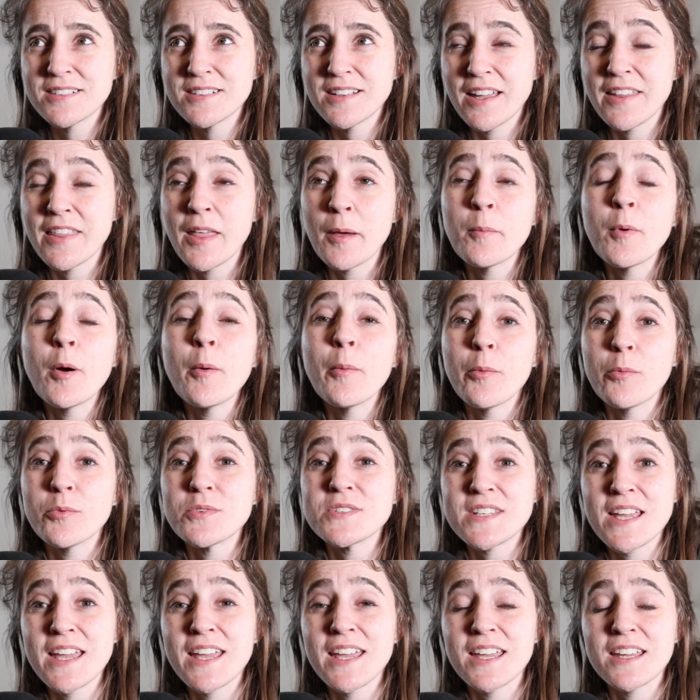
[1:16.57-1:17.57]
and that moment
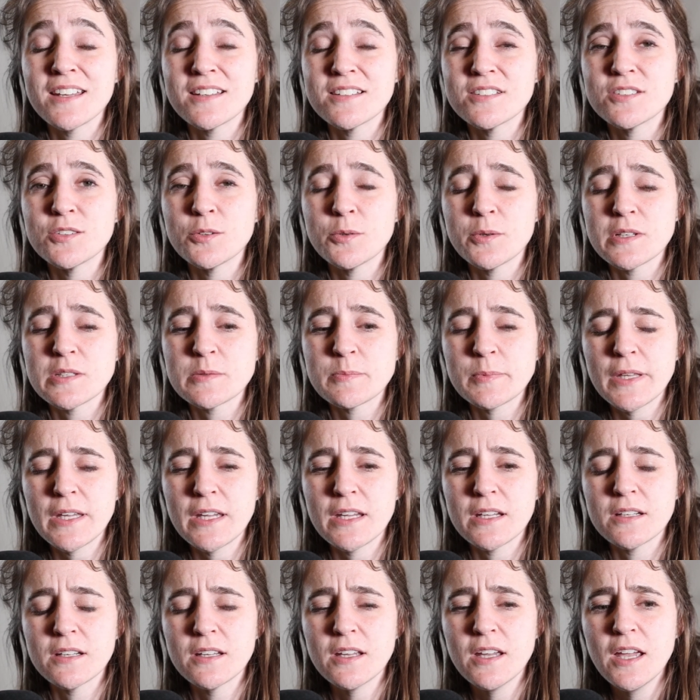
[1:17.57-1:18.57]
was taken to
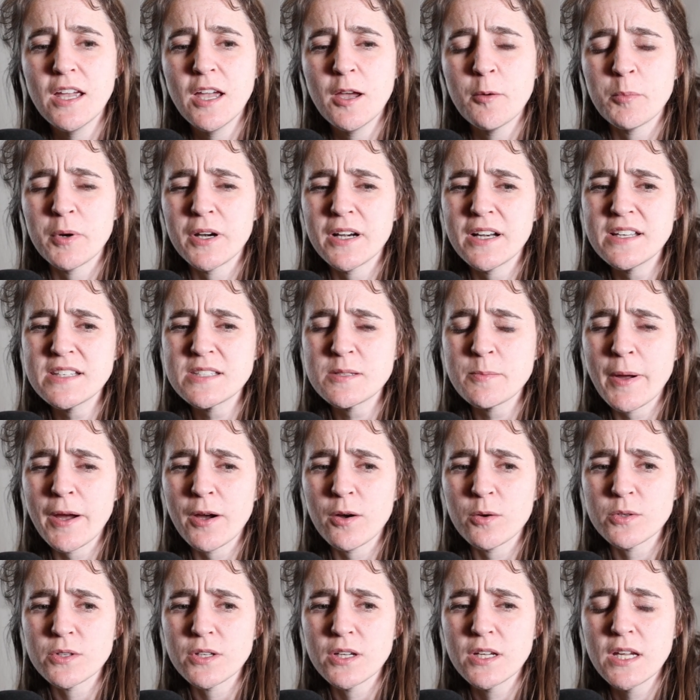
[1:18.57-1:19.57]
explain, but it is
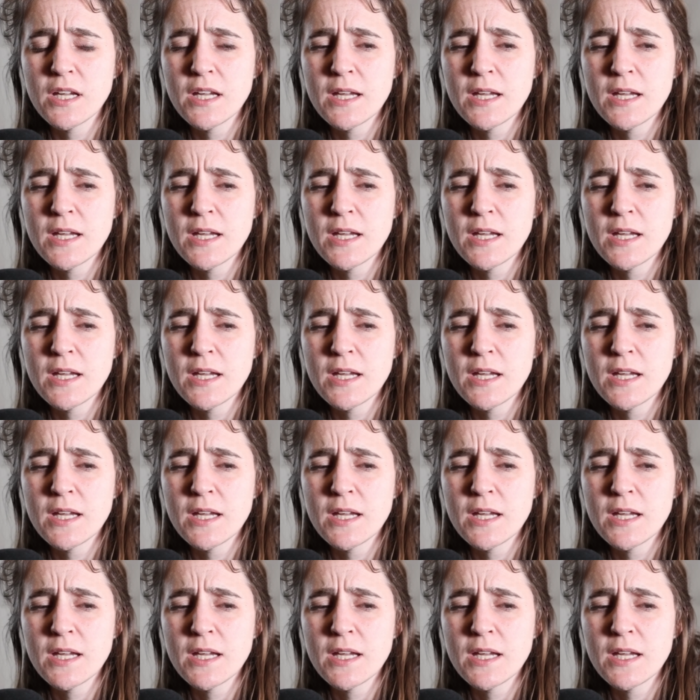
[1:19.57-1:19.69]
about